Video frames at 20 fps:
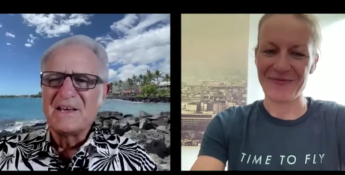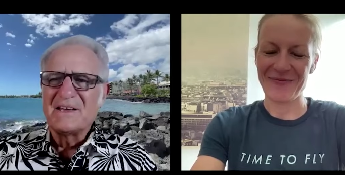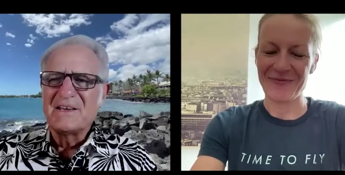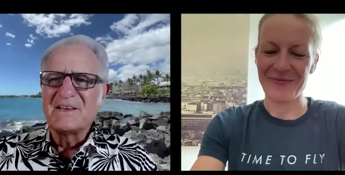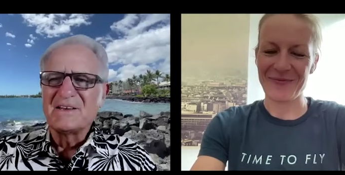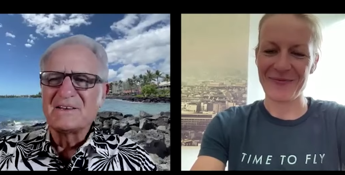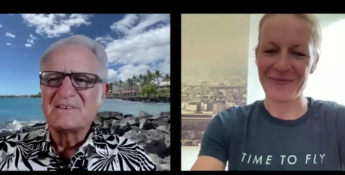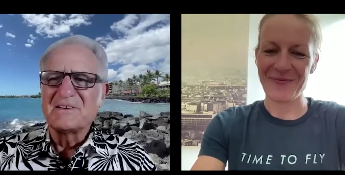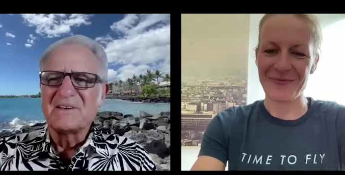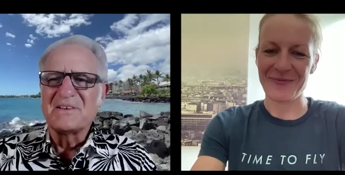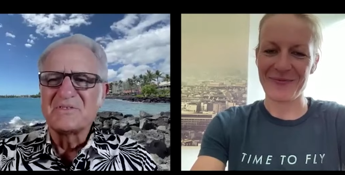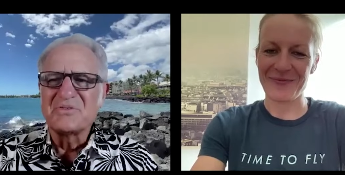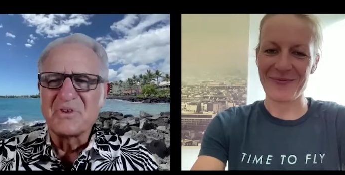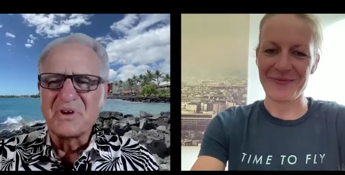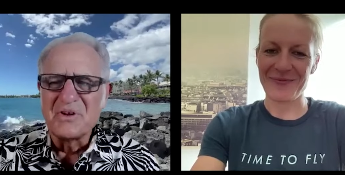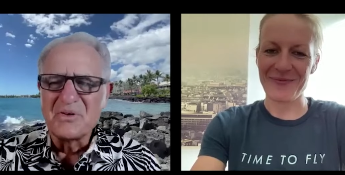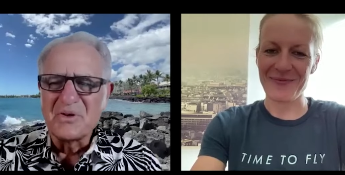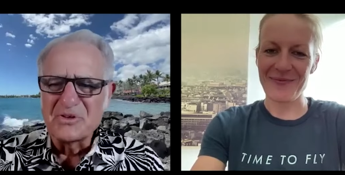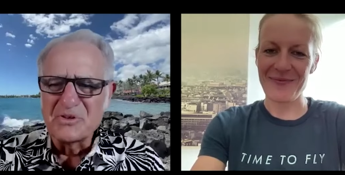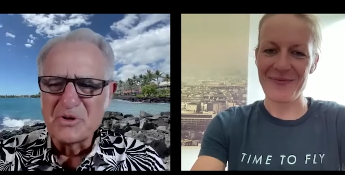Speaker 1: it's it's
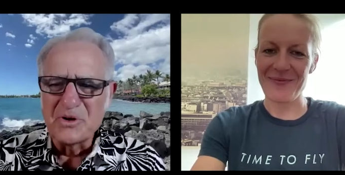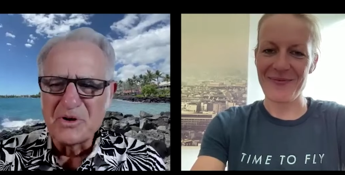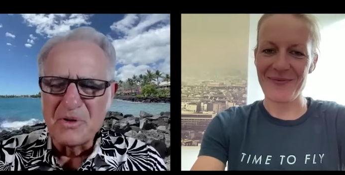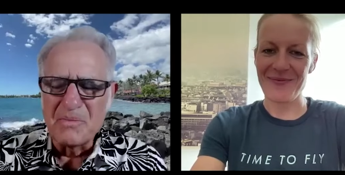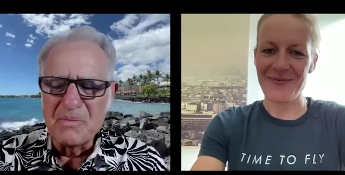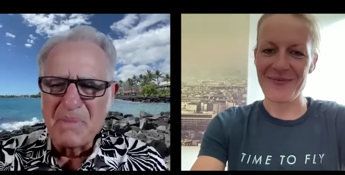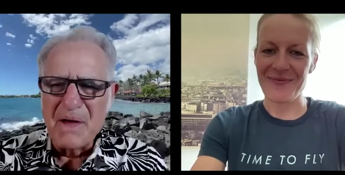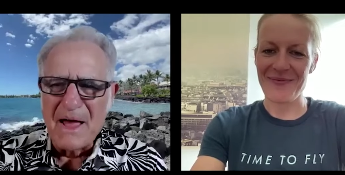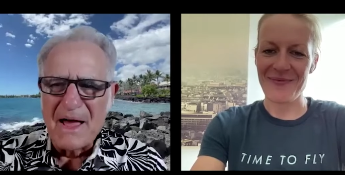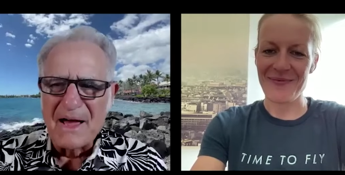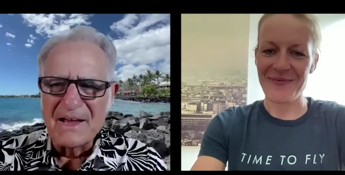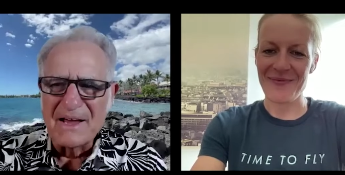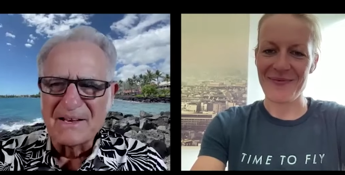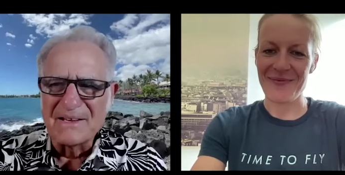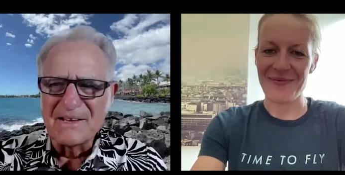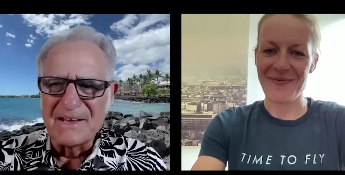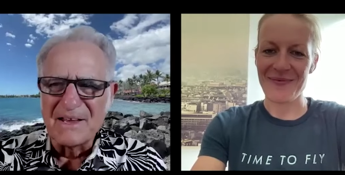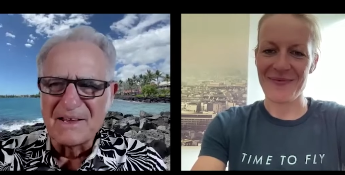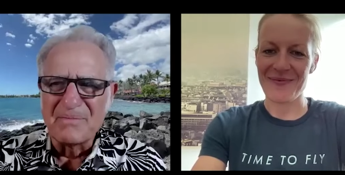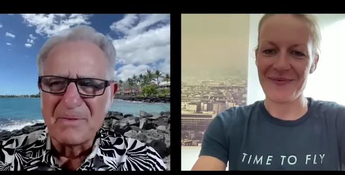funny when I was looking back
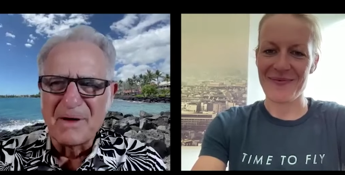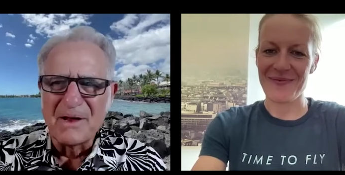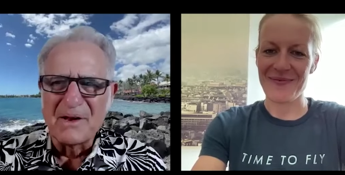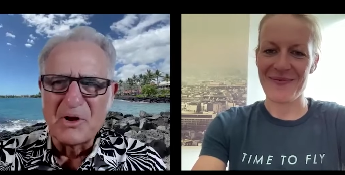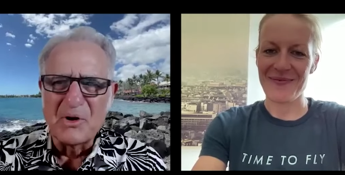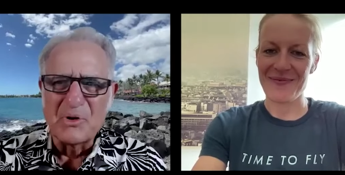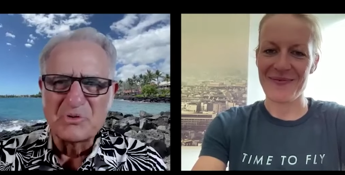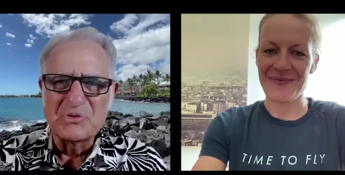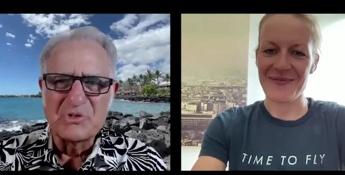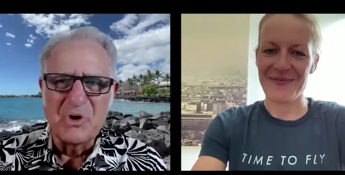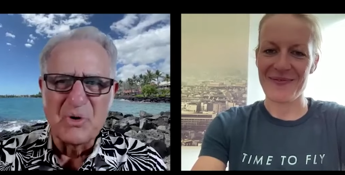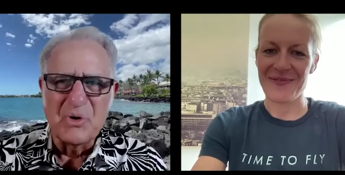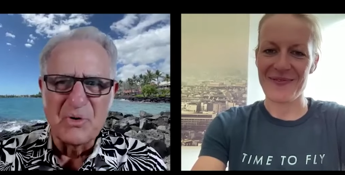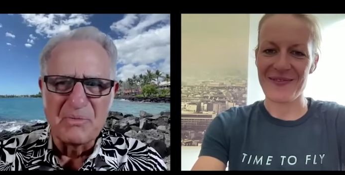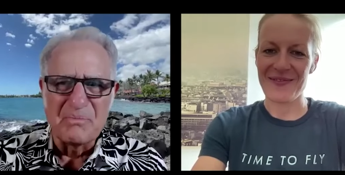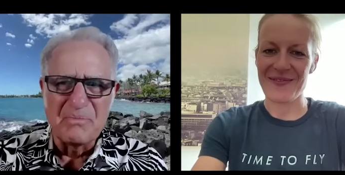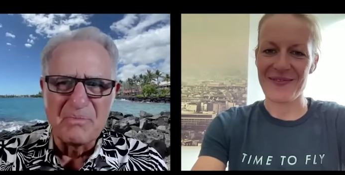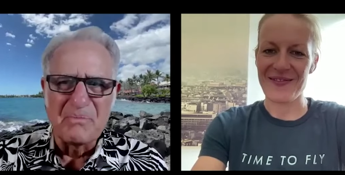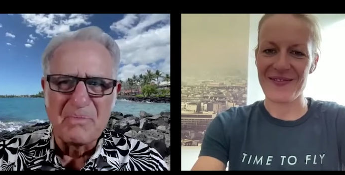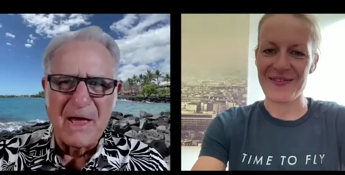at, at my notes,
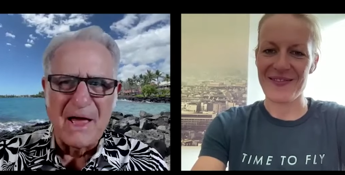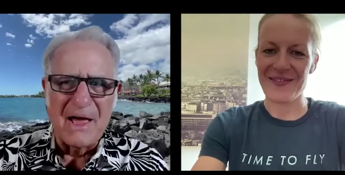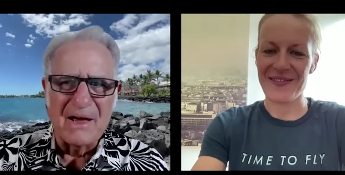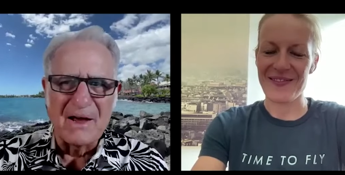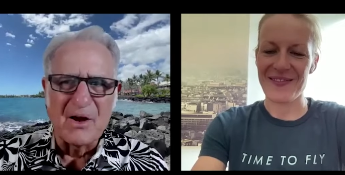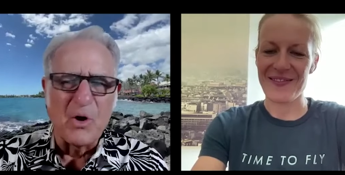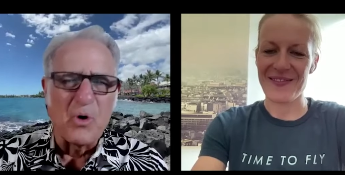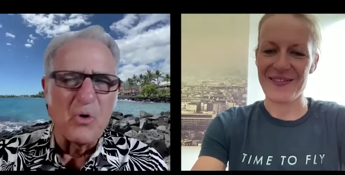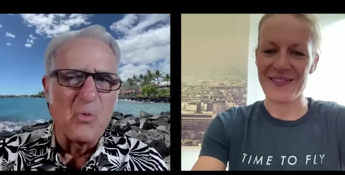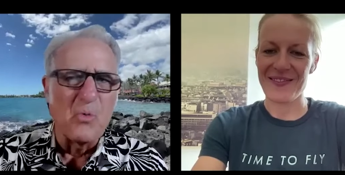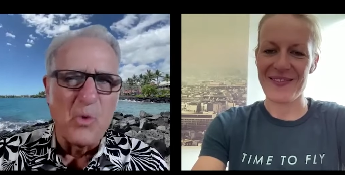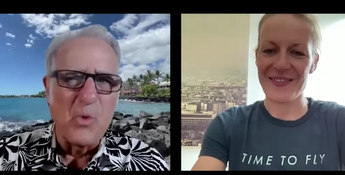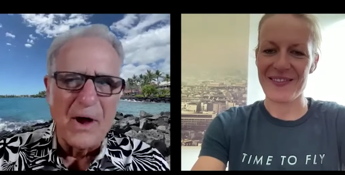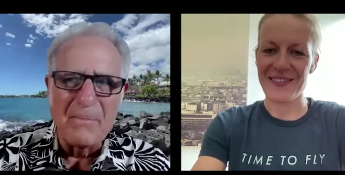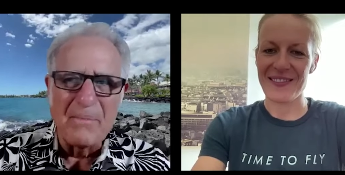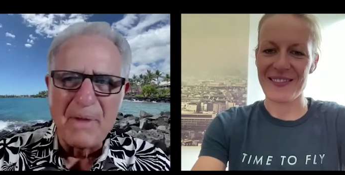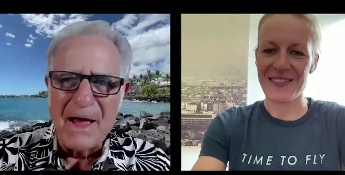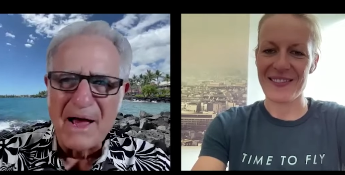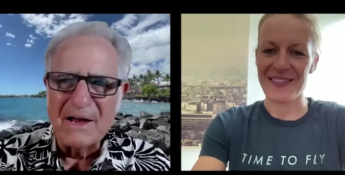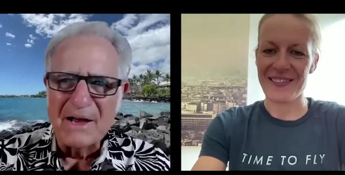going back, going way
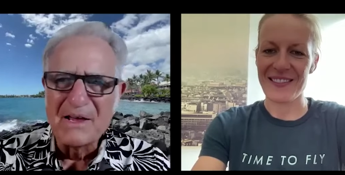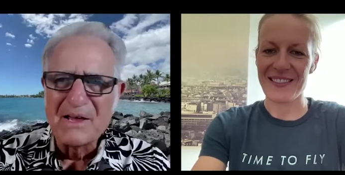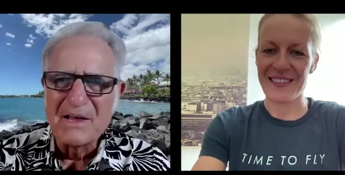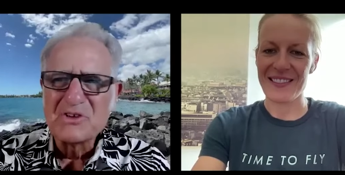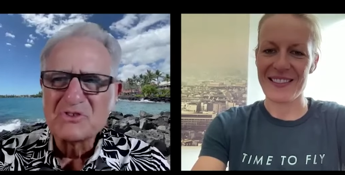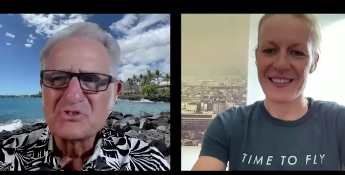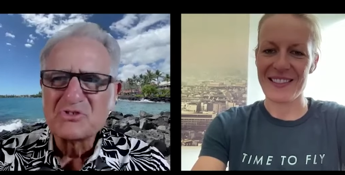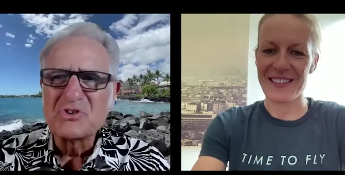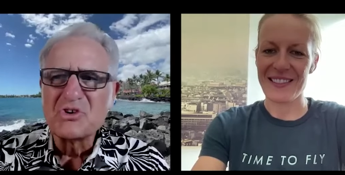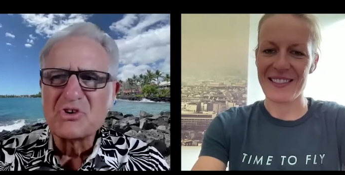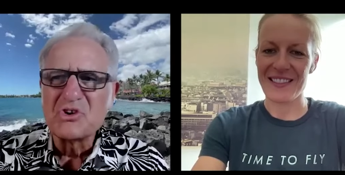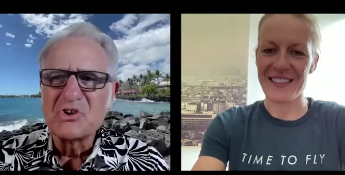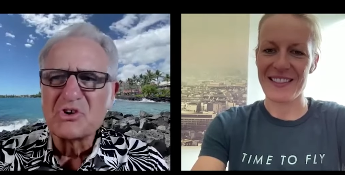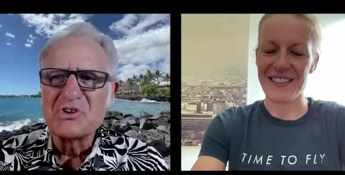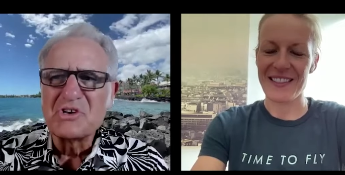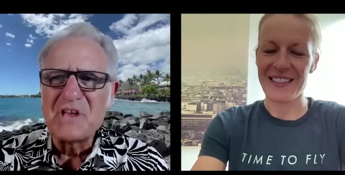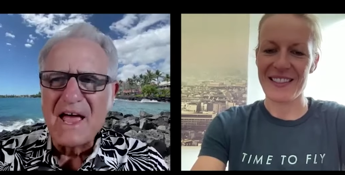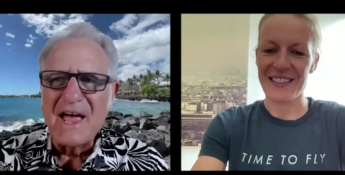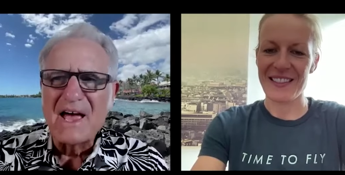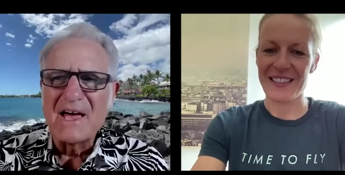back. So your
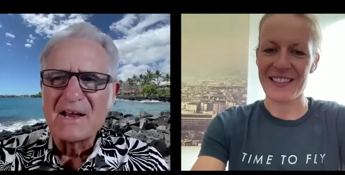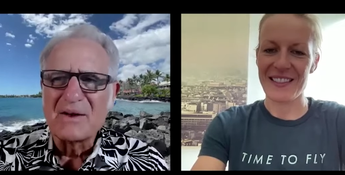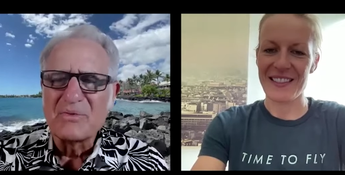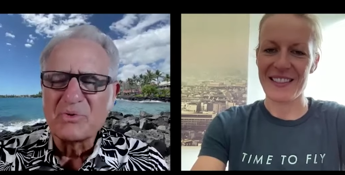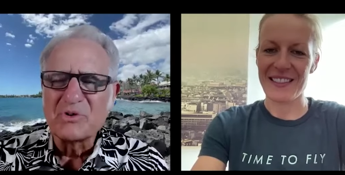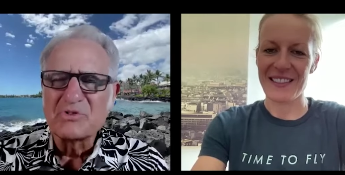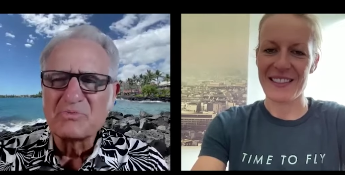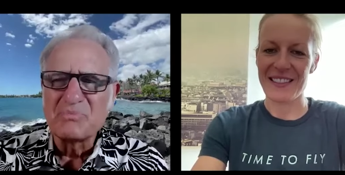dad was